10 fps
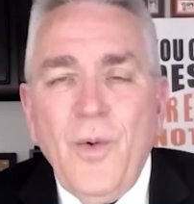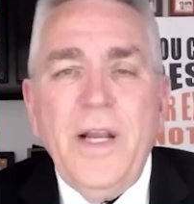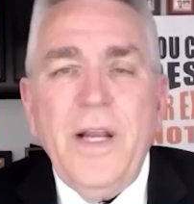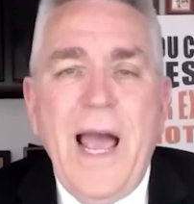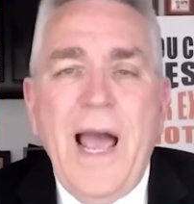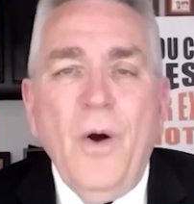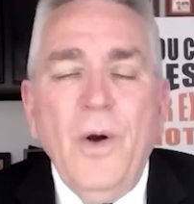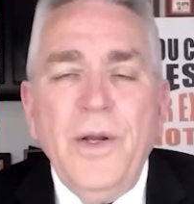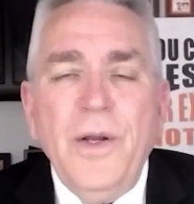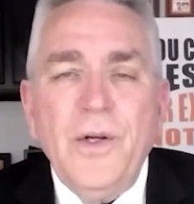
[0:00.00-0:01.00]
Right
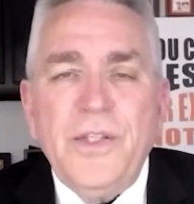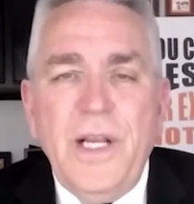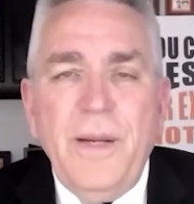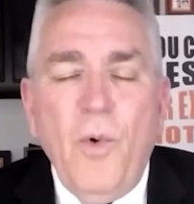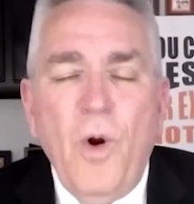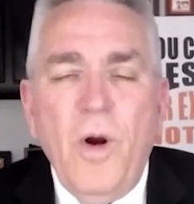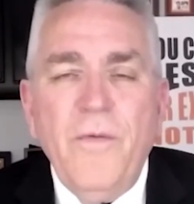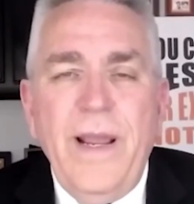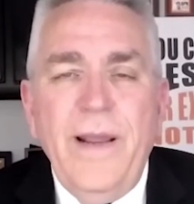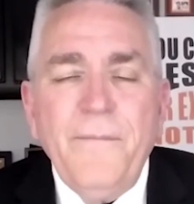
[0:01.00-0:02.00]
now, you're seeing more
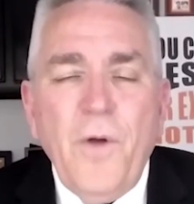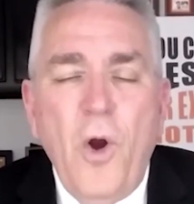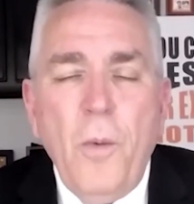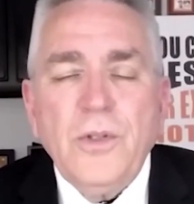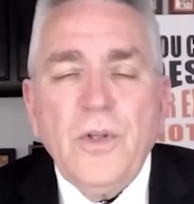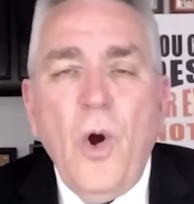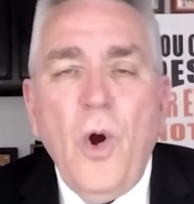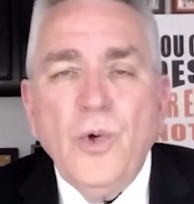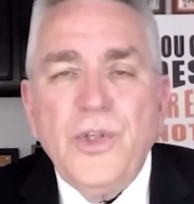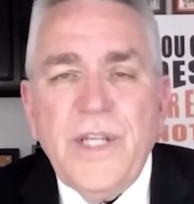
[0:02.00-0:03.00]
of a almost a
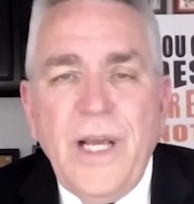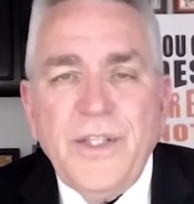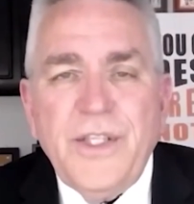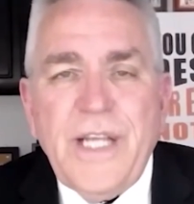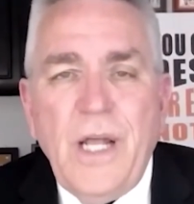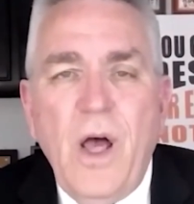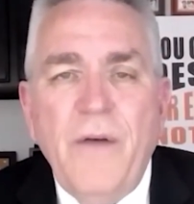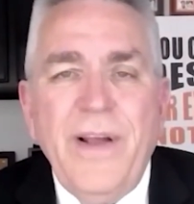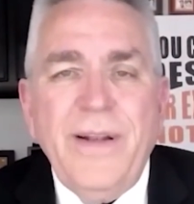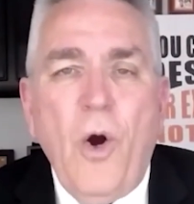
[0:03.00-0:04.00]
wholesale
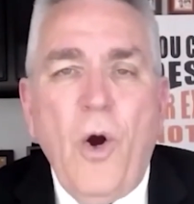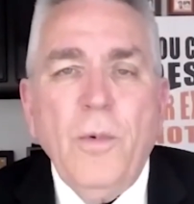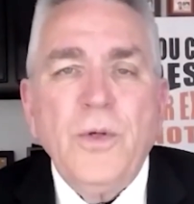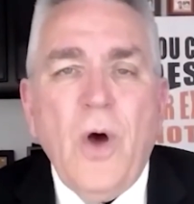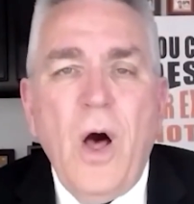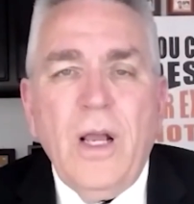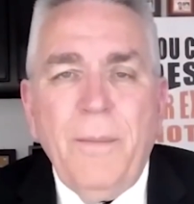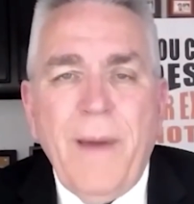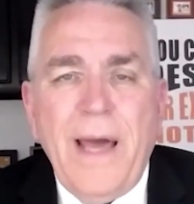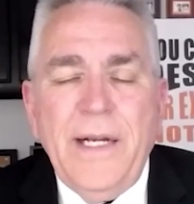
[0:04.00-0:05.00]
sell-off in almost all
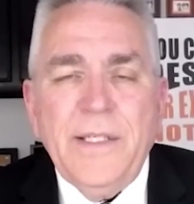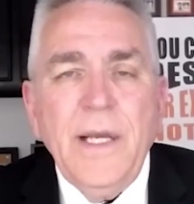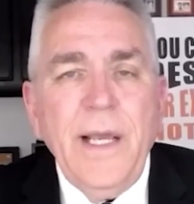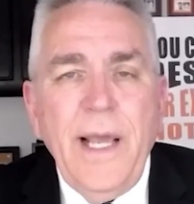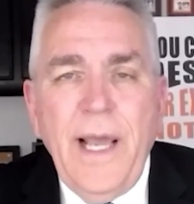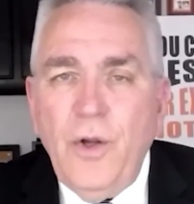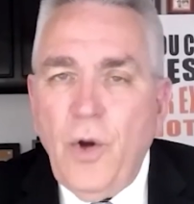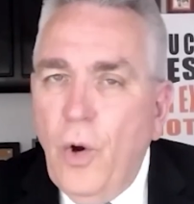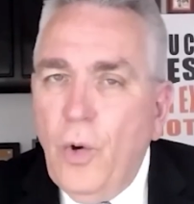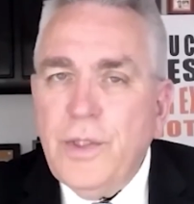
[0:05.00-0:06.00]
commodities. And
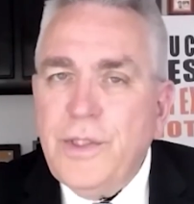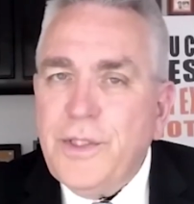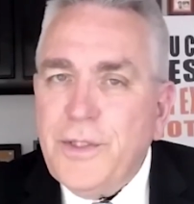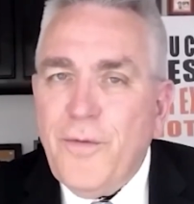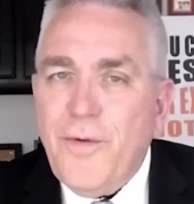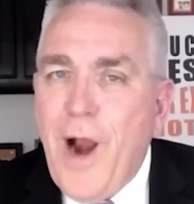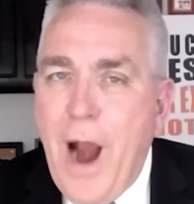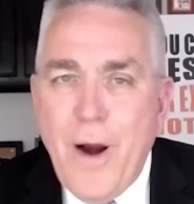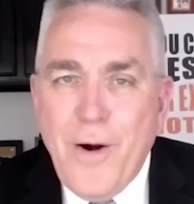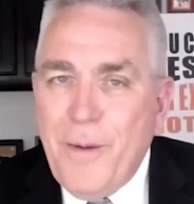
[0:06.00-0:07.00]
gold and silver
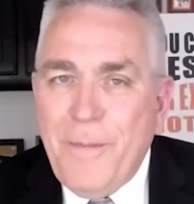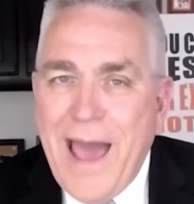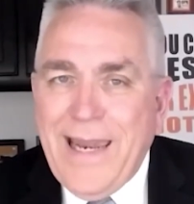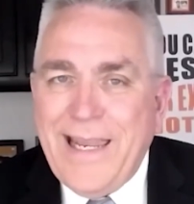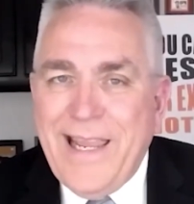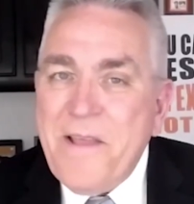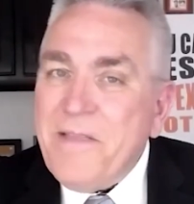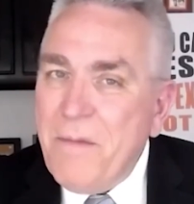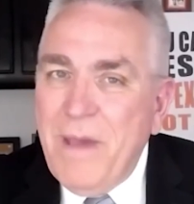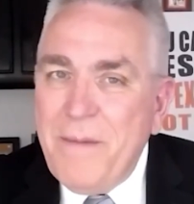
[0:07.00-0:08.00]
are a commodity.
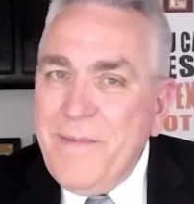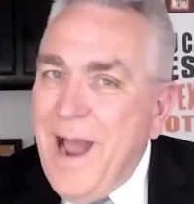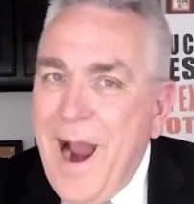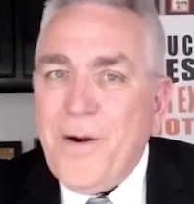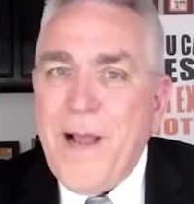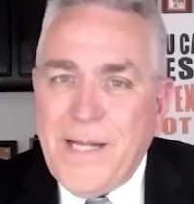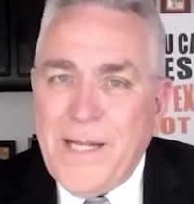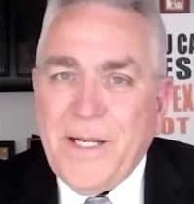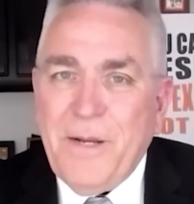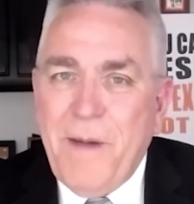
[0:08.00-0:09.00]
They may be a hard
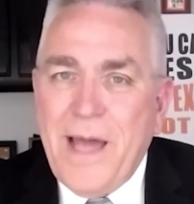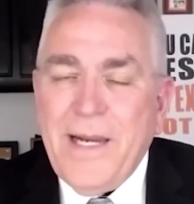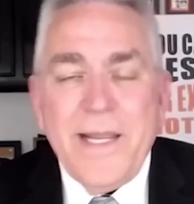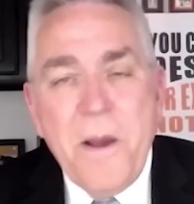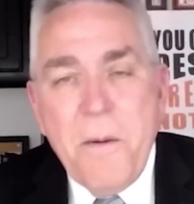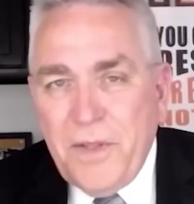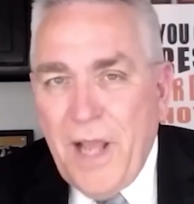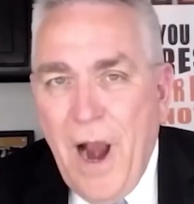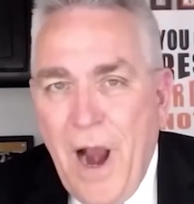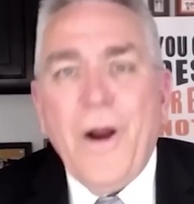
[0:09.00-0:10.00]
asset commodity, but
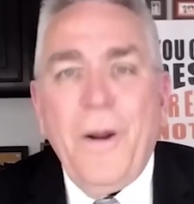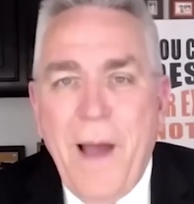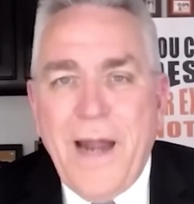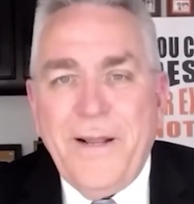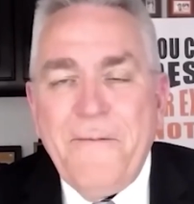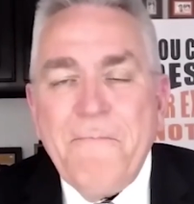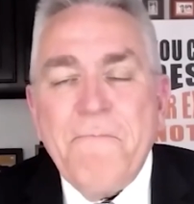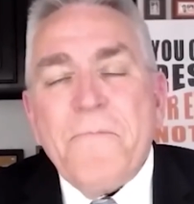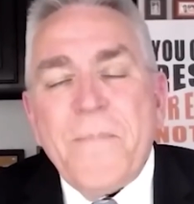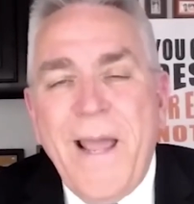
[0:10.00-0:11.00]
they are a commodity.
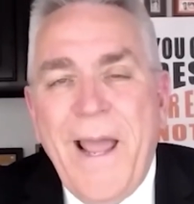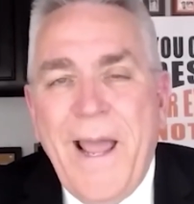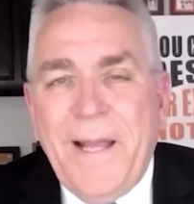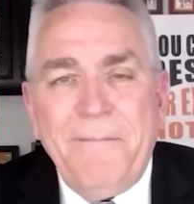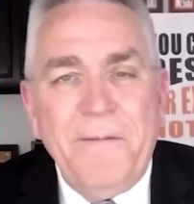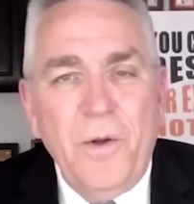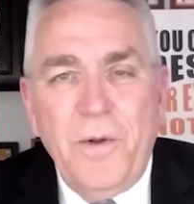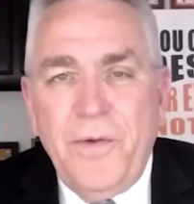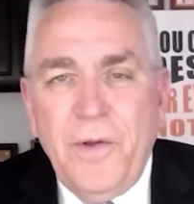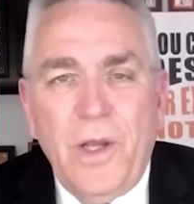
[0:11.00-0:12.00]
And, you know,
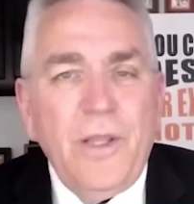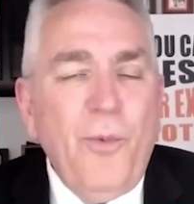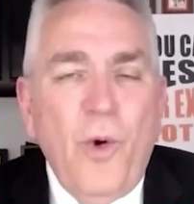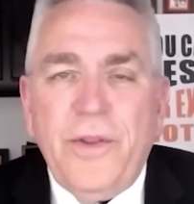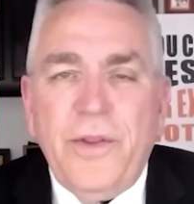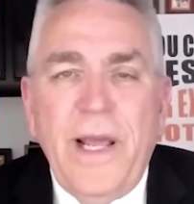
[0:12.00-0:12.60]
if you look at the board